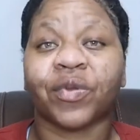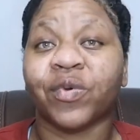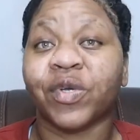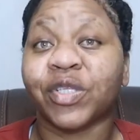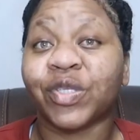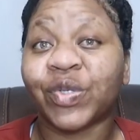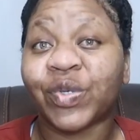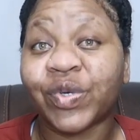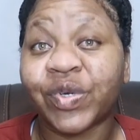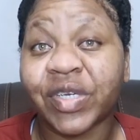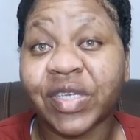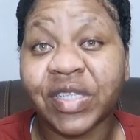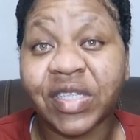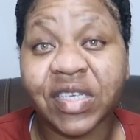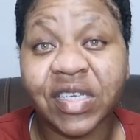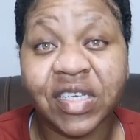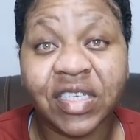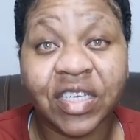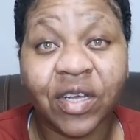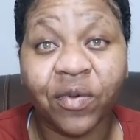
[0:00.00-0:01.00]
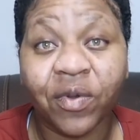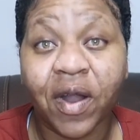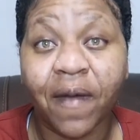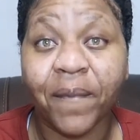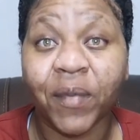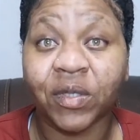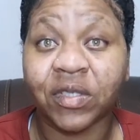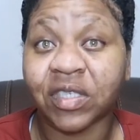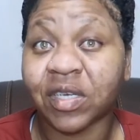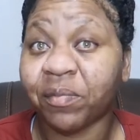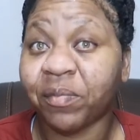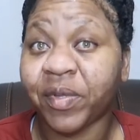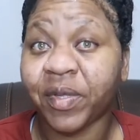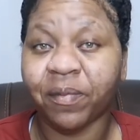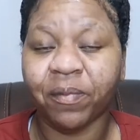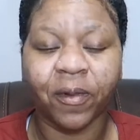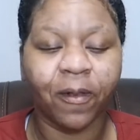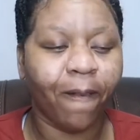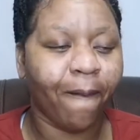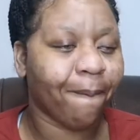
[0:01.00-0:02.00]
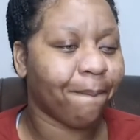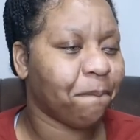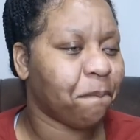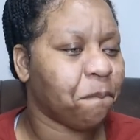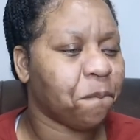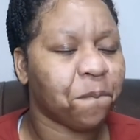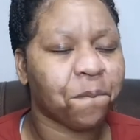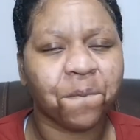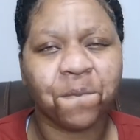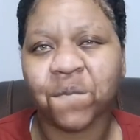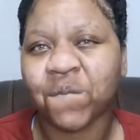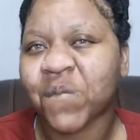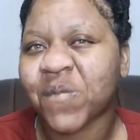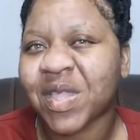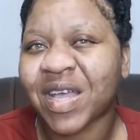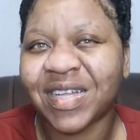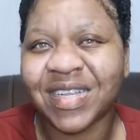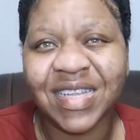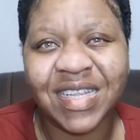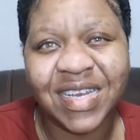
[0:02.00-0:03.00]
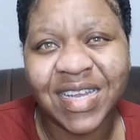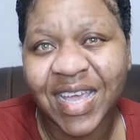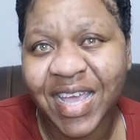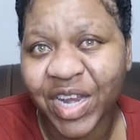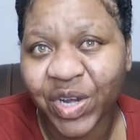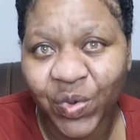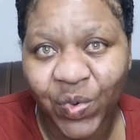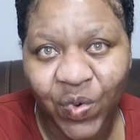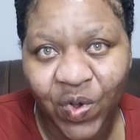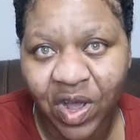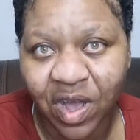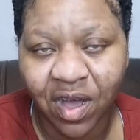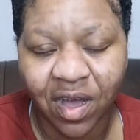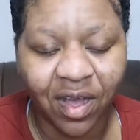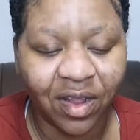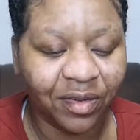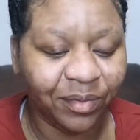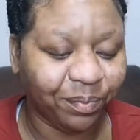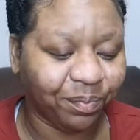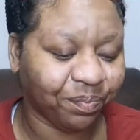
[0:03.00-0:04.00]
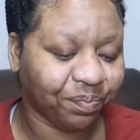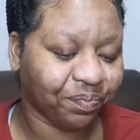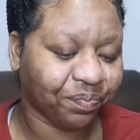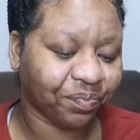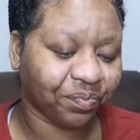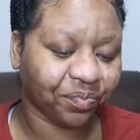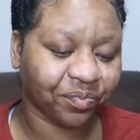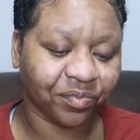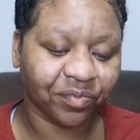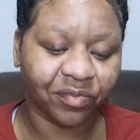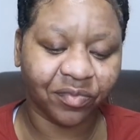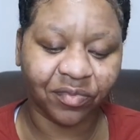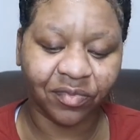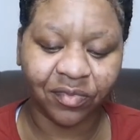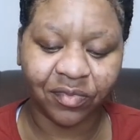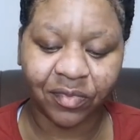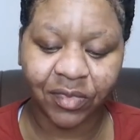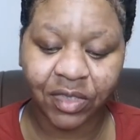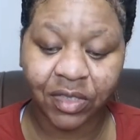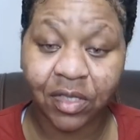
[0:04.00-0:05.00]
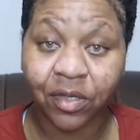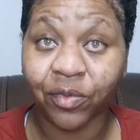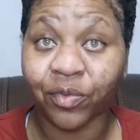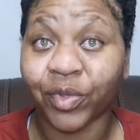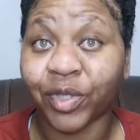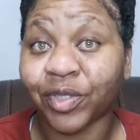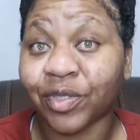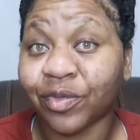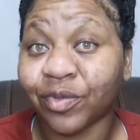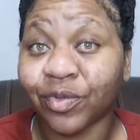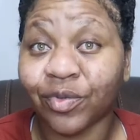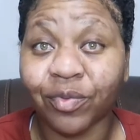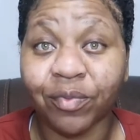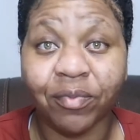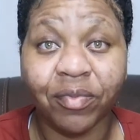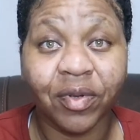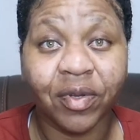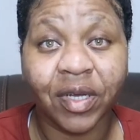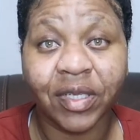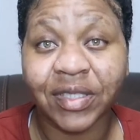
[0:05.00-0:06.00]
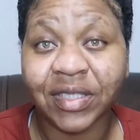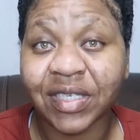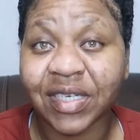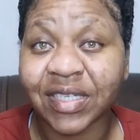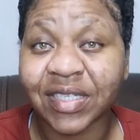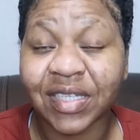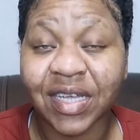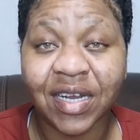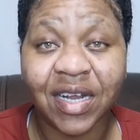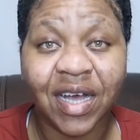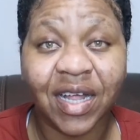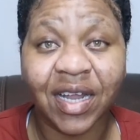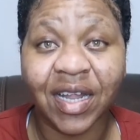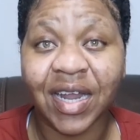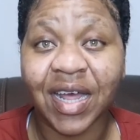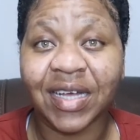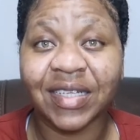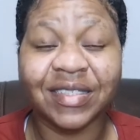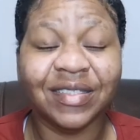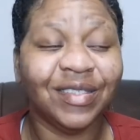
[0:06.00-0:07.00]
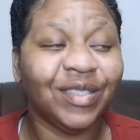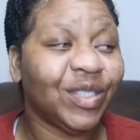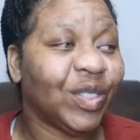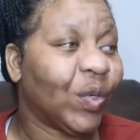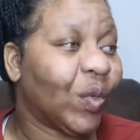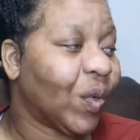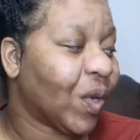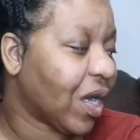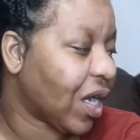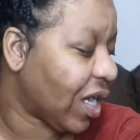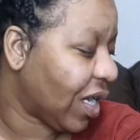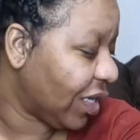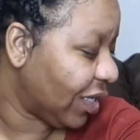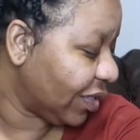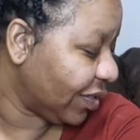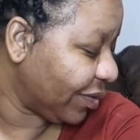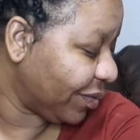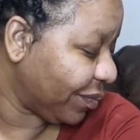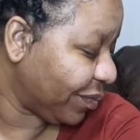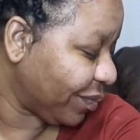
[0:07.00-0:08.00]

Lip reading: Went to orientation with a bunch of people. Didn't get no call. Went to do blood tests and all of that. No call.